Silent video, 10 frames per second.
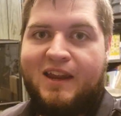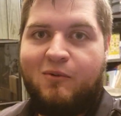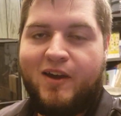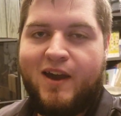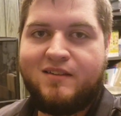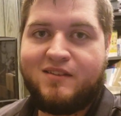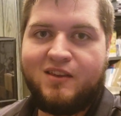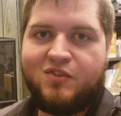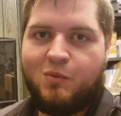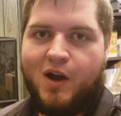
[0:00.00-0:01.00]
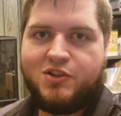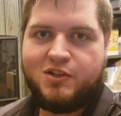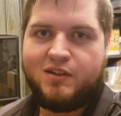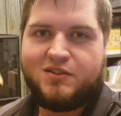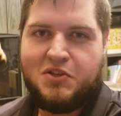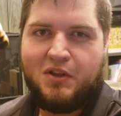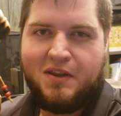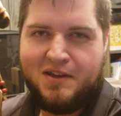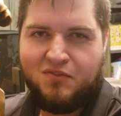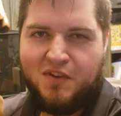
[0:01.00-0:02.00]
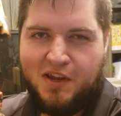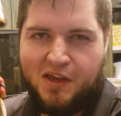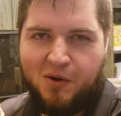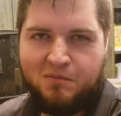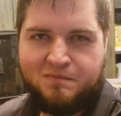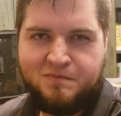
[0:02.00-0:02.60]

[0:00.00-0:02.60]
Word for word: Anyway guys, thanks for watching. I'll see you in the next video.